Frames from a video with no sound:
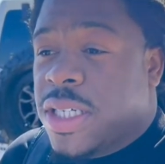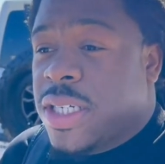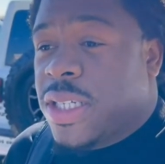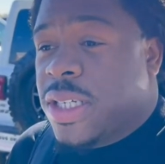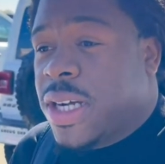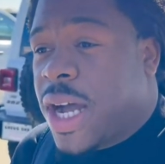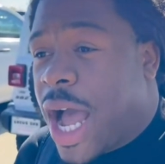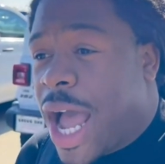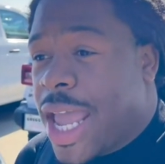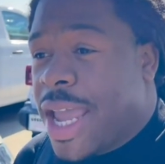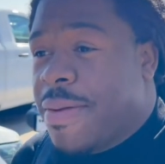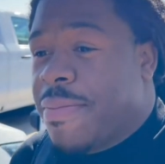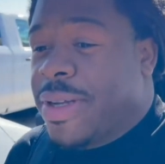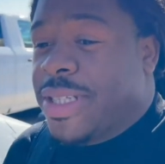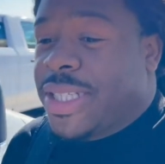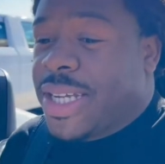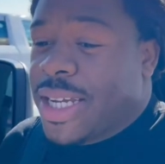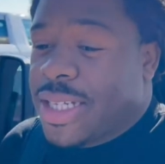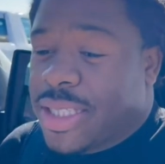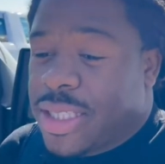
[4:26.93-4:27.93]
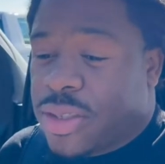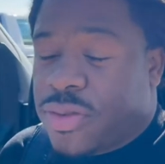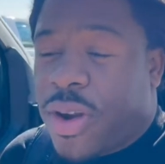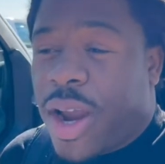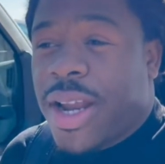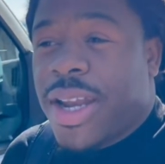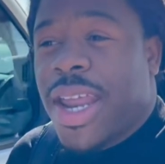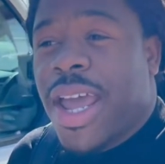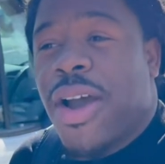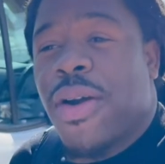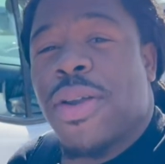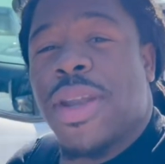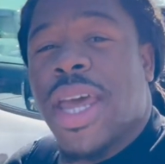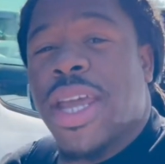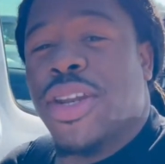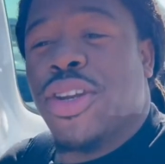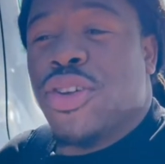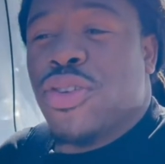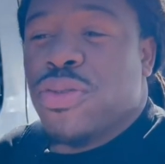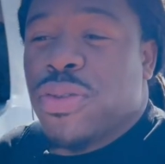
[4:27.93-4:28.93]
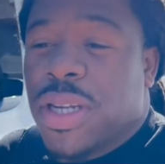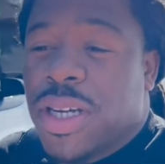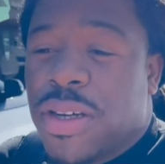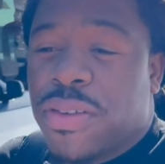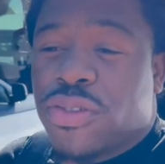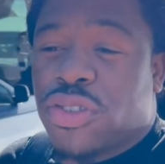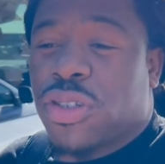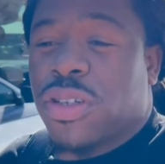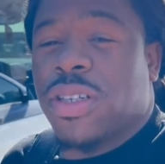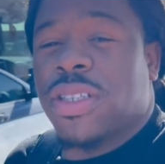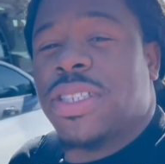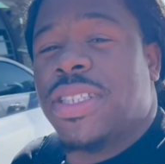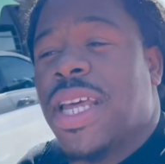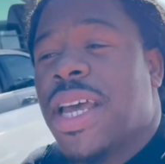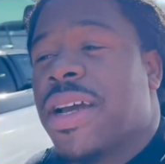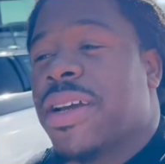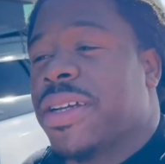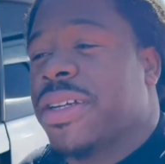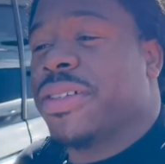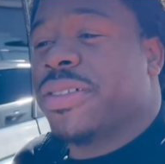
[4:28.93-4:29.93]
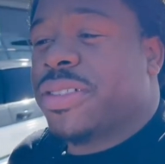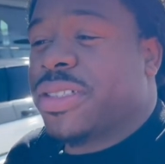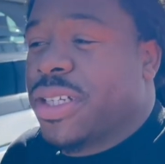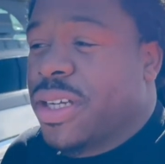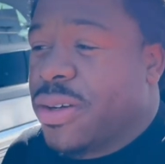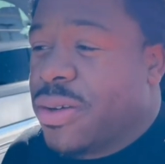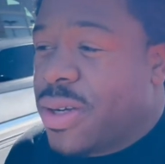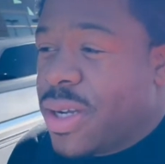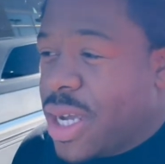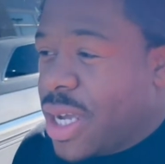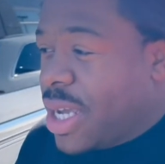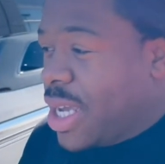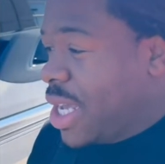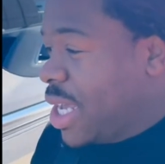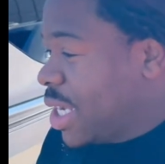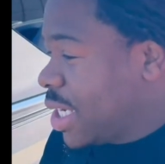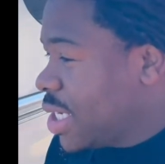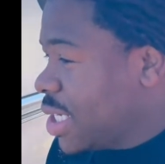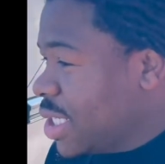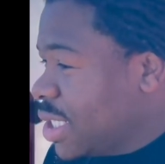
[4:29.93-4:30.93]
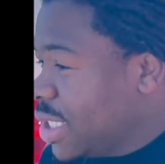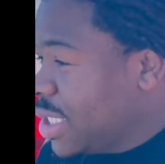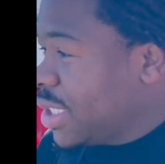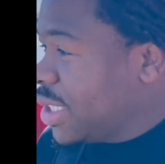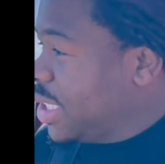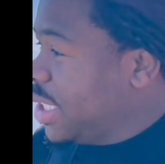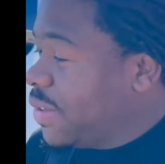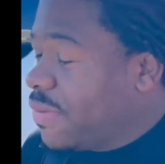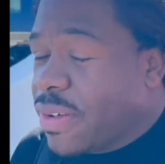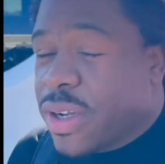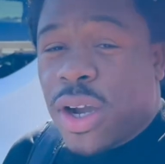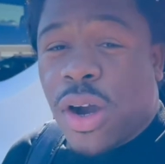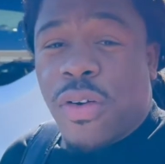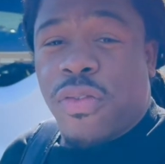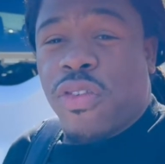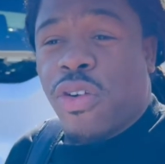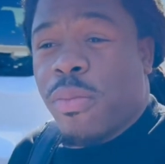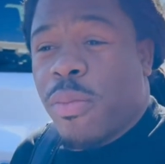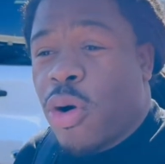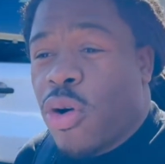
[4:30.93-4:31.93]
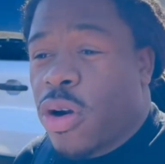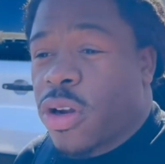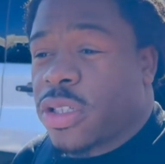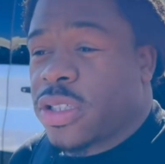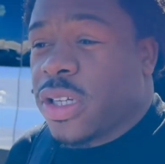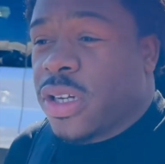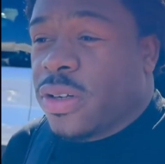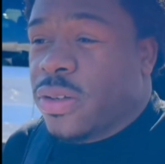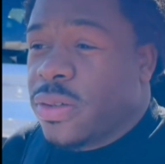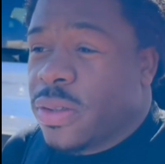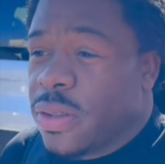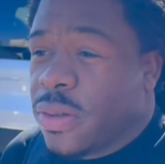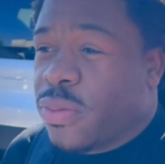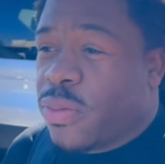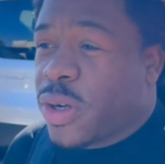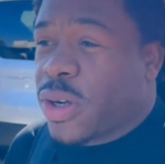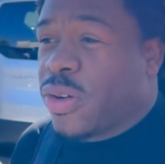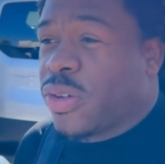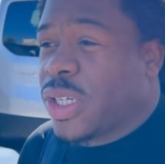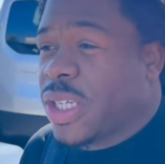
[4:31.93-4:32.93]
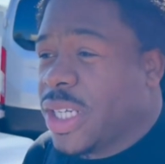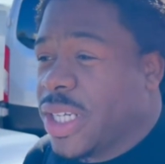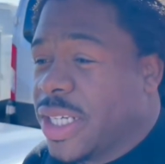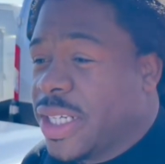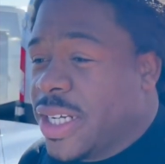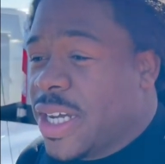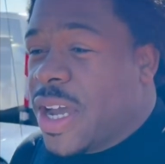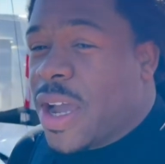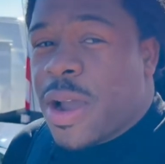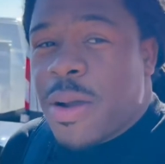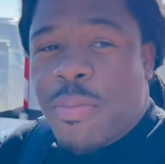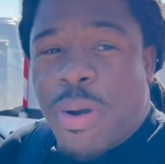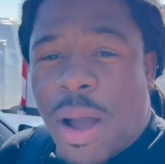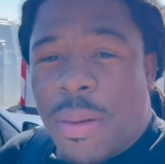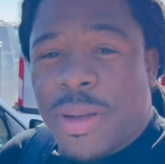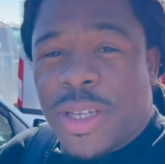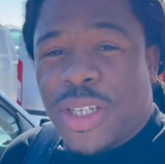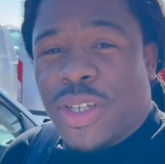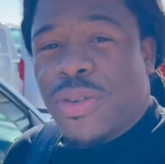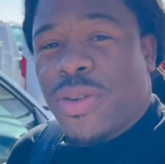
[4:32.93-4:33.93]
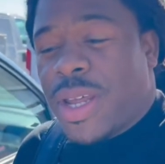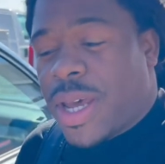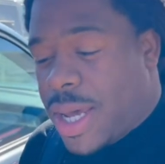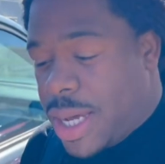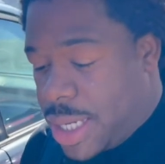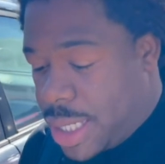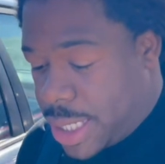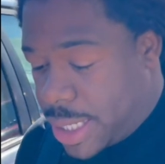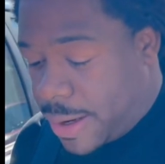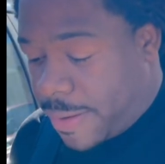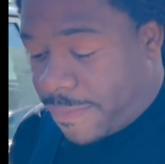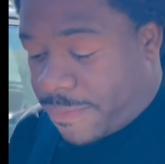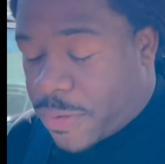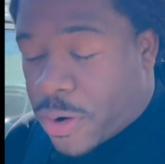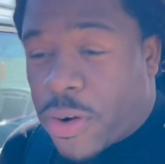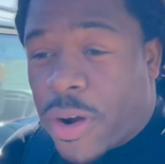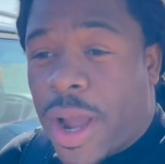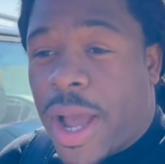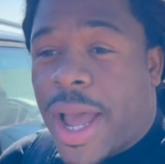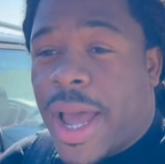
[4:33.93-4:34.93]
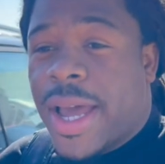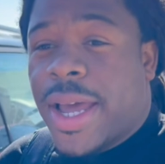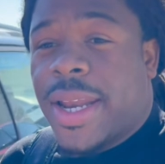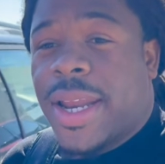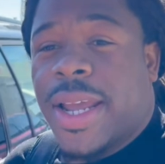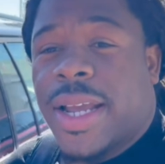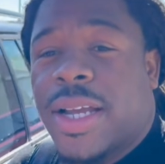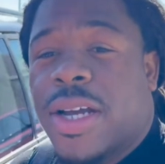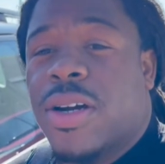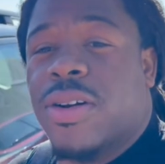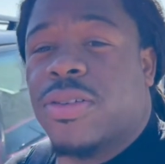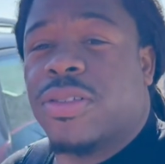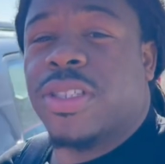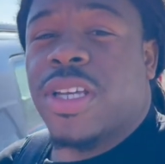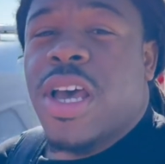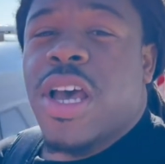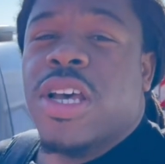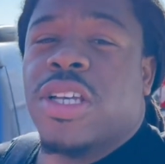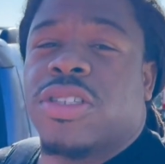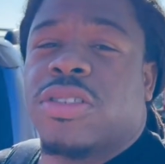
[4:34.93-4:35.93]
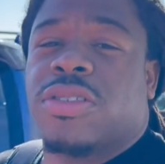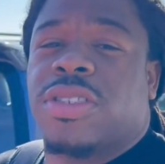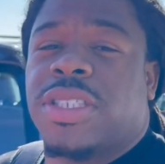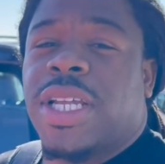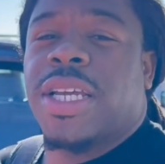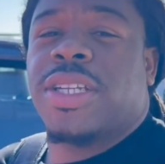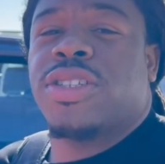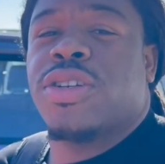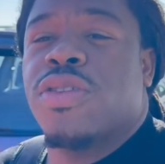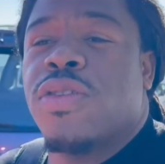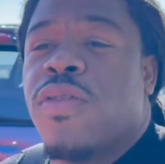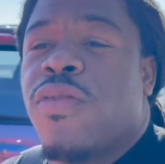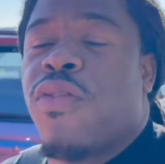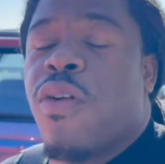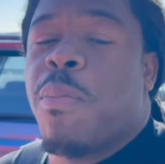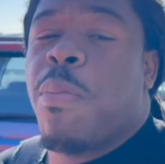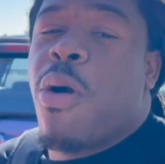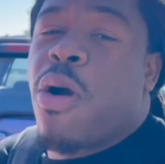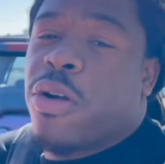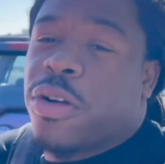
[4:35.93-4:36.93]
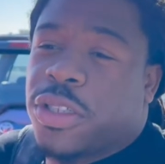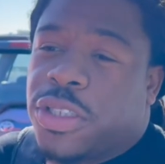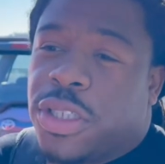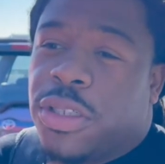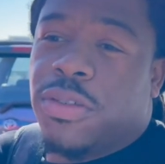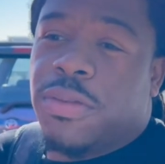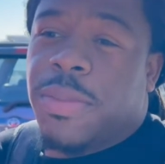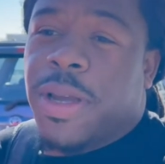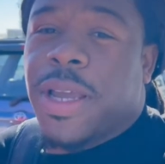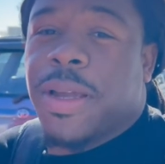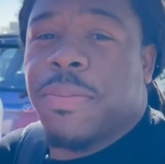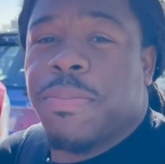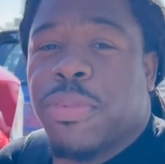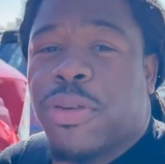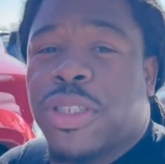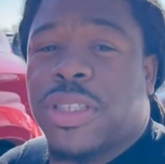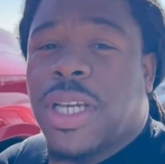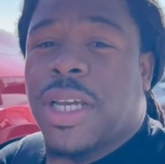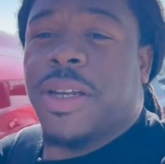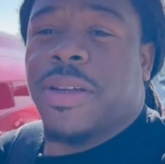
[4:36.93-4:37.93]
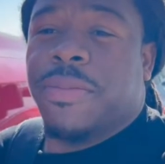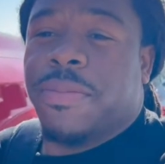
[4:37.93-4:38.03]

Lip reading: I am in Texas right now, and they do love trucks down here, so it could even go for more. So we're gonna probably do that and figure out how that goes. So stay tuned for part 2, man. Appreciate it.